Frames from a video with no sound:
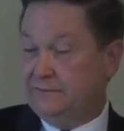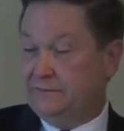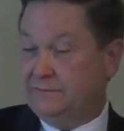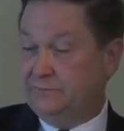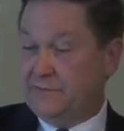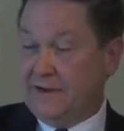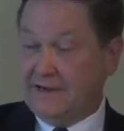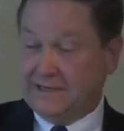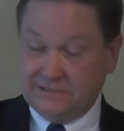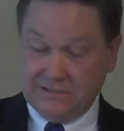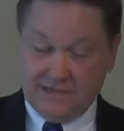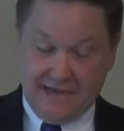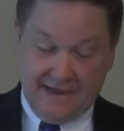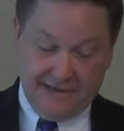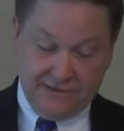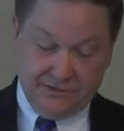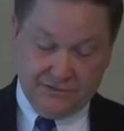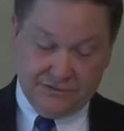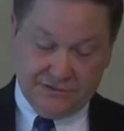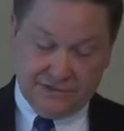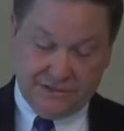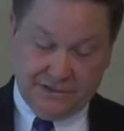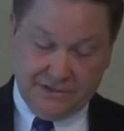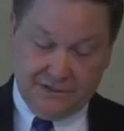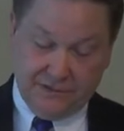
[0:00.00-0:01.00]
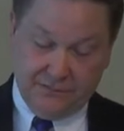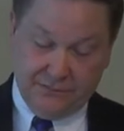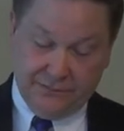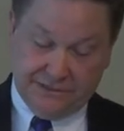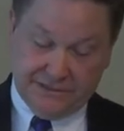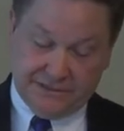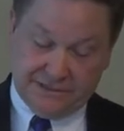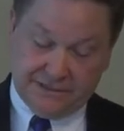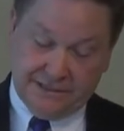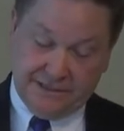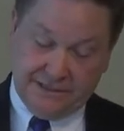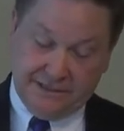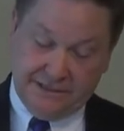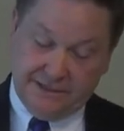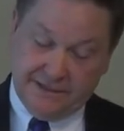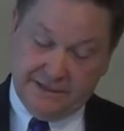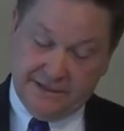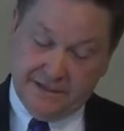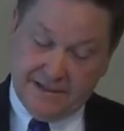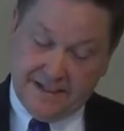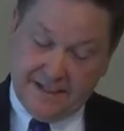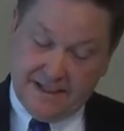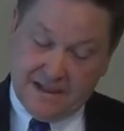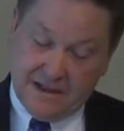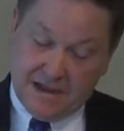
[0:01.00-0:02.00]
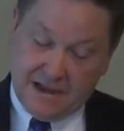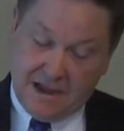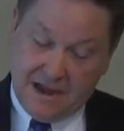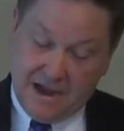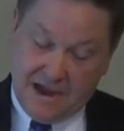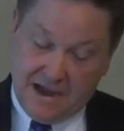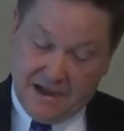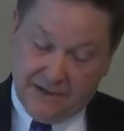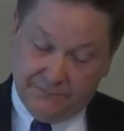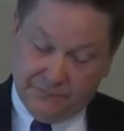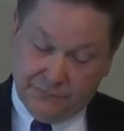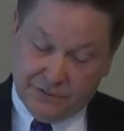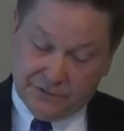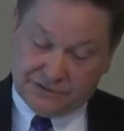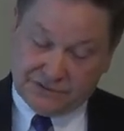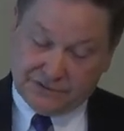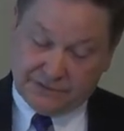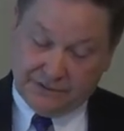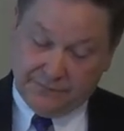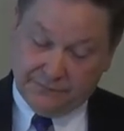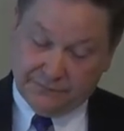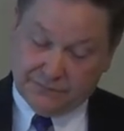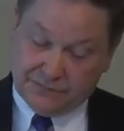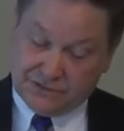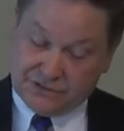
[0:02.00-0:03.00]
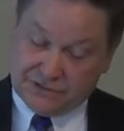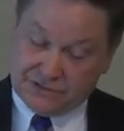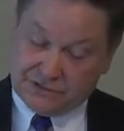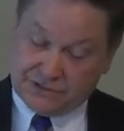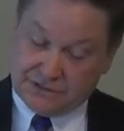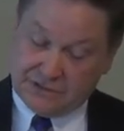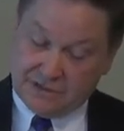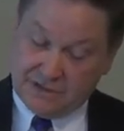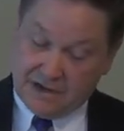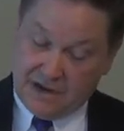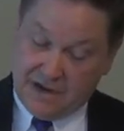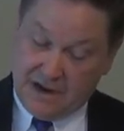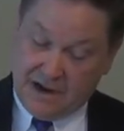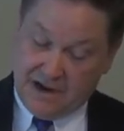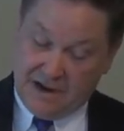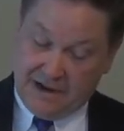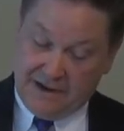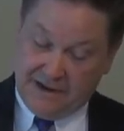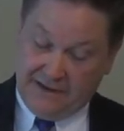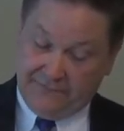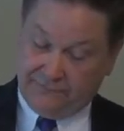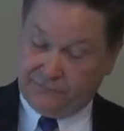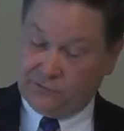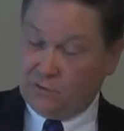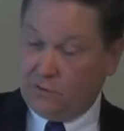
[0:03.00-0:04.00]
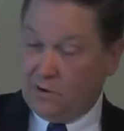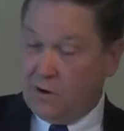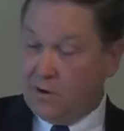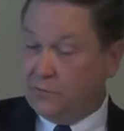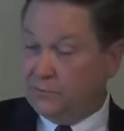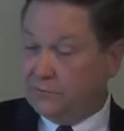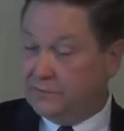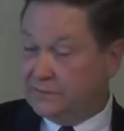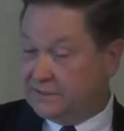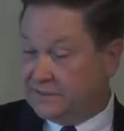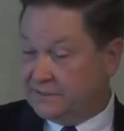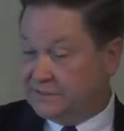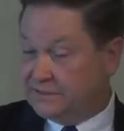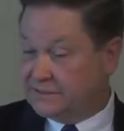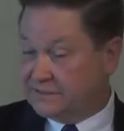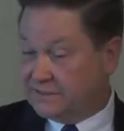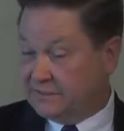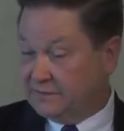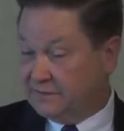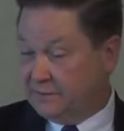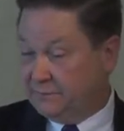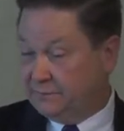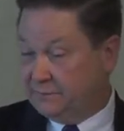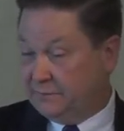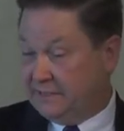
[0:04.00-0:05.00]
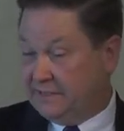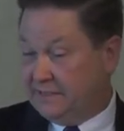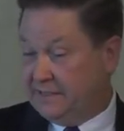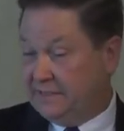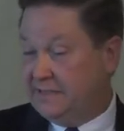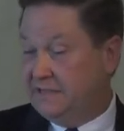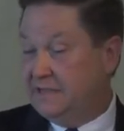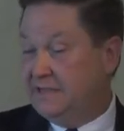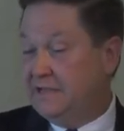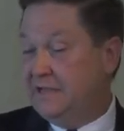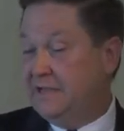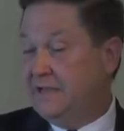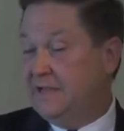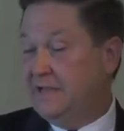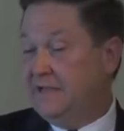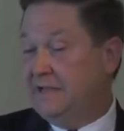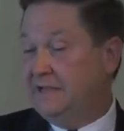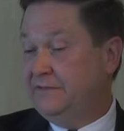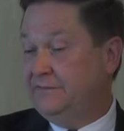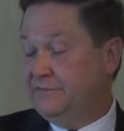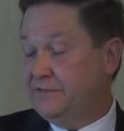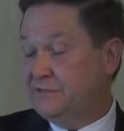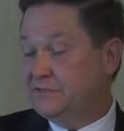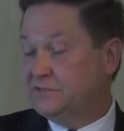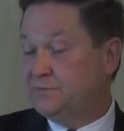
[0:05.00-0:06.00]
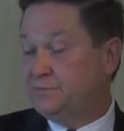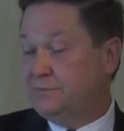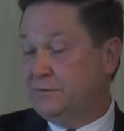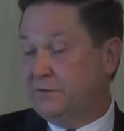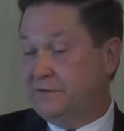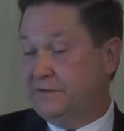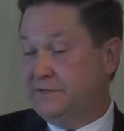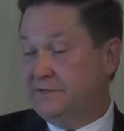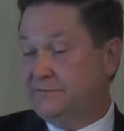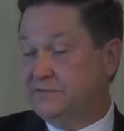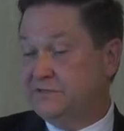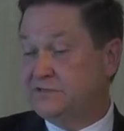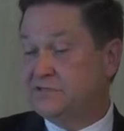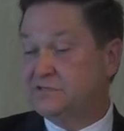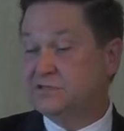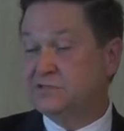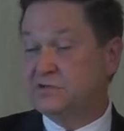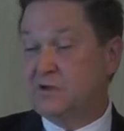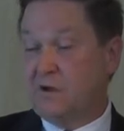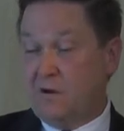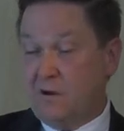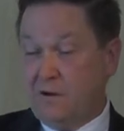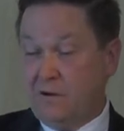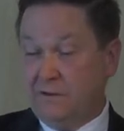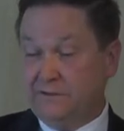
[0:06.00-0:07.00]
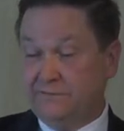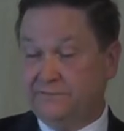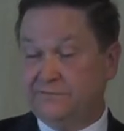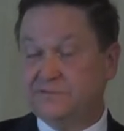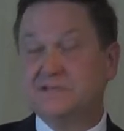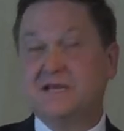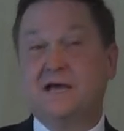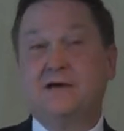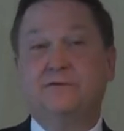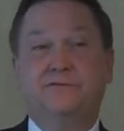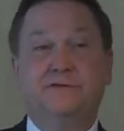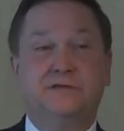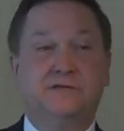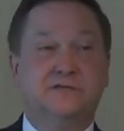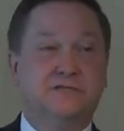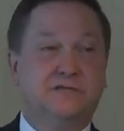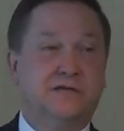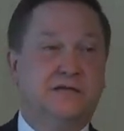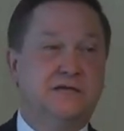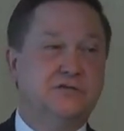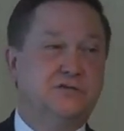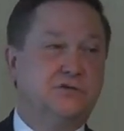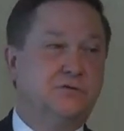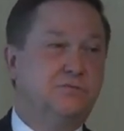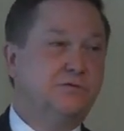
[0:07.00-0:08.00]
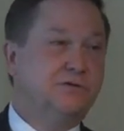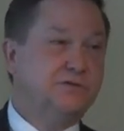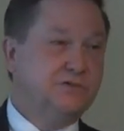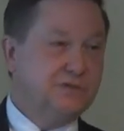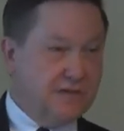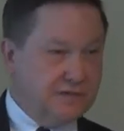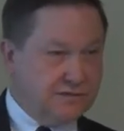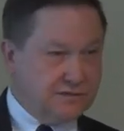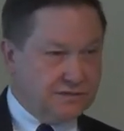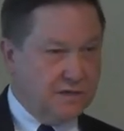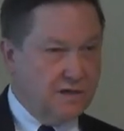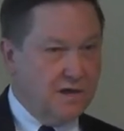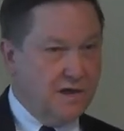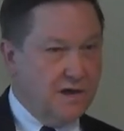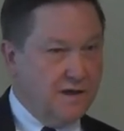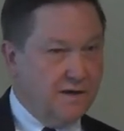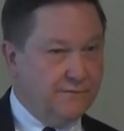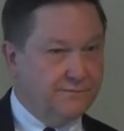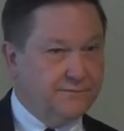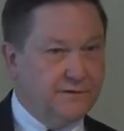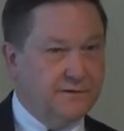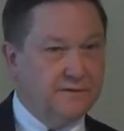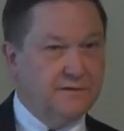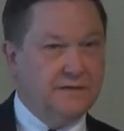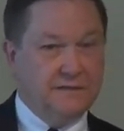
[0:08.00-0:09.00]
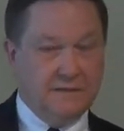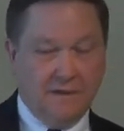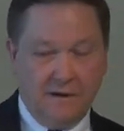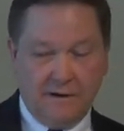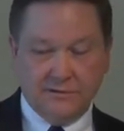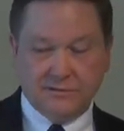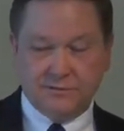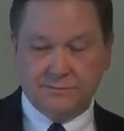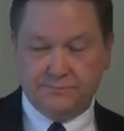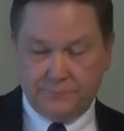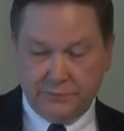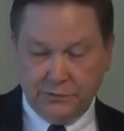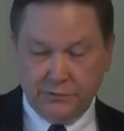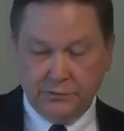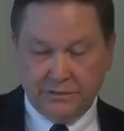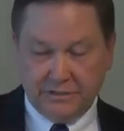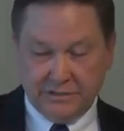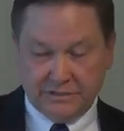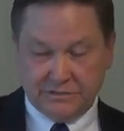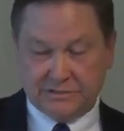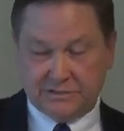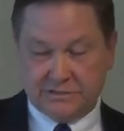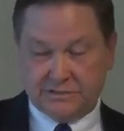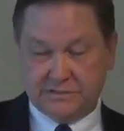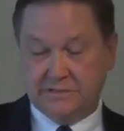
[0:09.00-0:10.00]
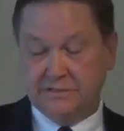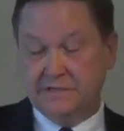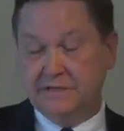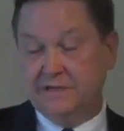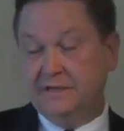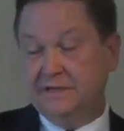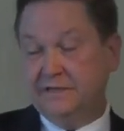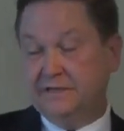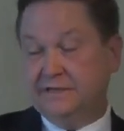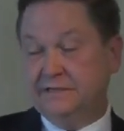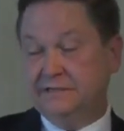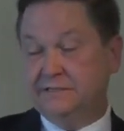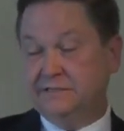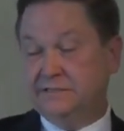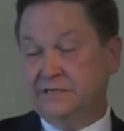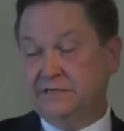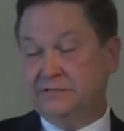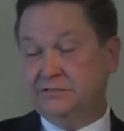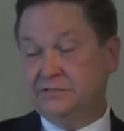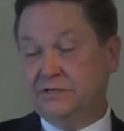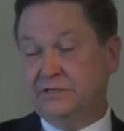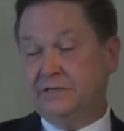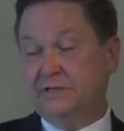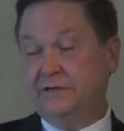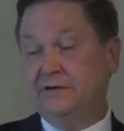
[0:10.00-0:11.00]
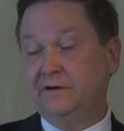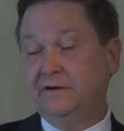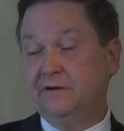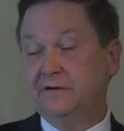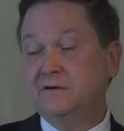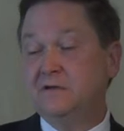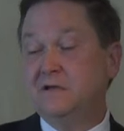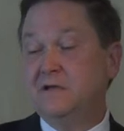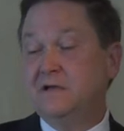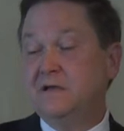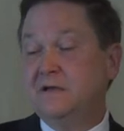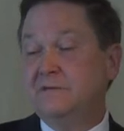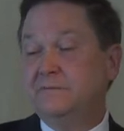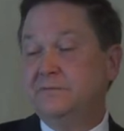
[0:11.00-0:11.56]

rectangles here, we see Muslims have grown considerably in this period. This is all of Southeast Asia, which has a fairly large Buddhist contingent here.